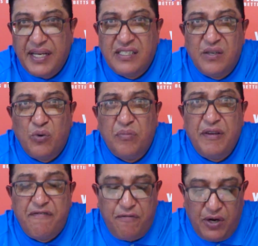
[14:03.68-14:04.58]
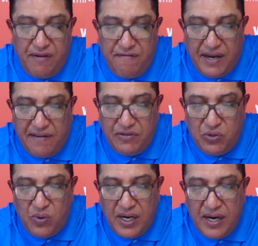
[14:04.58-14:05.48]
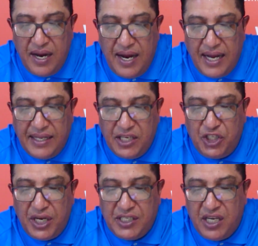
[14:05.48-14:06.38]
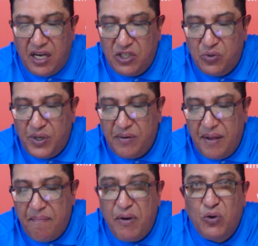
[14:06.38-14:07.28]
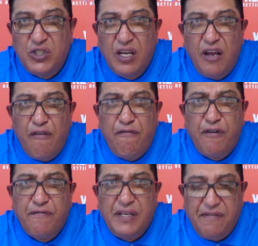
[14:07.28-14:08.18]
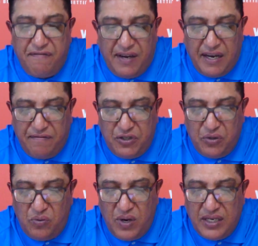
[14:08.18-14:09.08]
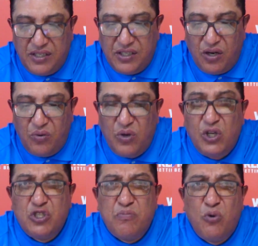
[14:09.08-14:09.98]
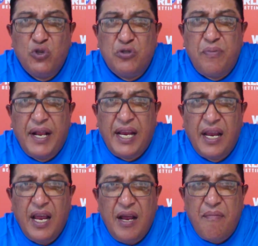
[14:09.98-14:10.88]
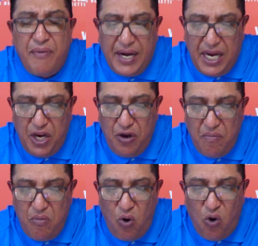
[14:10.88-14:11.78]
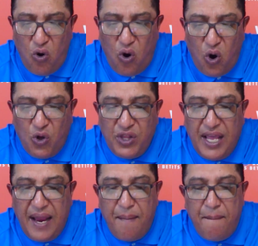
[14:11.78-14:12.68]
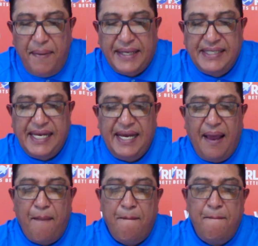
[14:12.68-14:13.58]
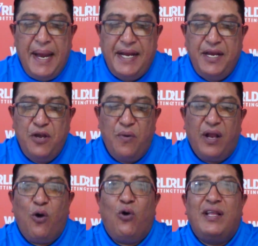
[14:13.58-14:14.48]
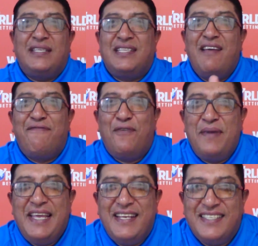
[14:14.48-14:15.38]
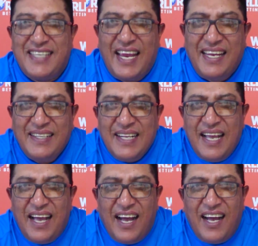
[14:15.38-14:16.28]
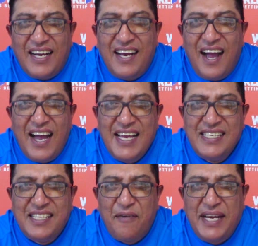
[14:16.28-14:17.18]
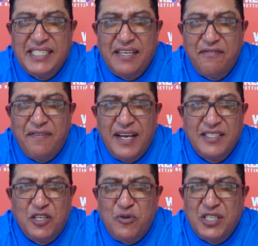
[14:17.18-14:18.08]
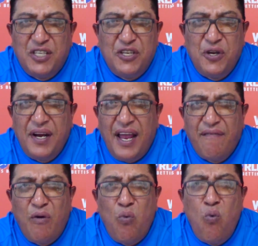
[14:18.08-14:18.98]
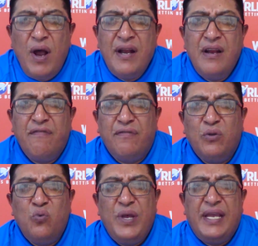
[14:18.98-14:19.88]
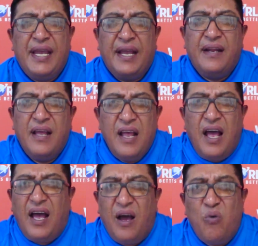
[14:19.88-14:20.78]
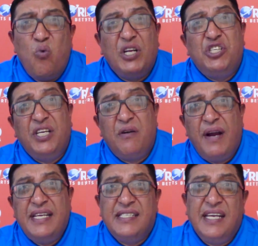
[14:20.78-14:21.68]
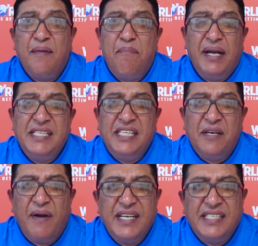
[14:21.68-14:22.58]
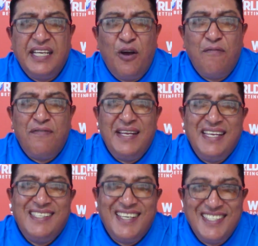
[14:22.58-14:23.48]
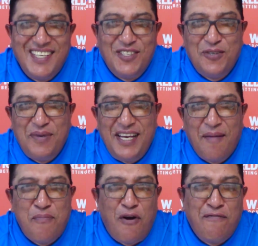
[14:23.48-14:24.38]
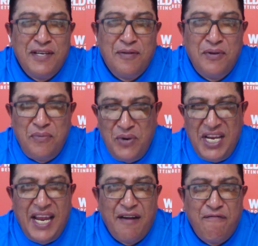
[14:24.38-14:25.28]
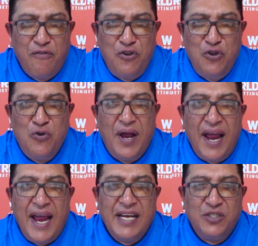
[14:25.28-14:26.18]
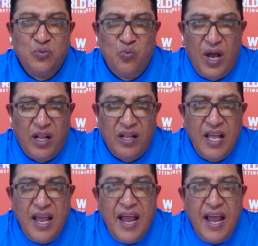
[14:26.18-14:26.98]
Met will be 45-1. And then Jet Dark to win them both, 55-1. So World Sports Betting bringing you more on their betting menu. Well, all that's left for me to say, guys, racing fans, I trust that you're going to have a wonderful weekend watching racing, punting racing, and hopefully it turns out to be a profitable weekend for you as well.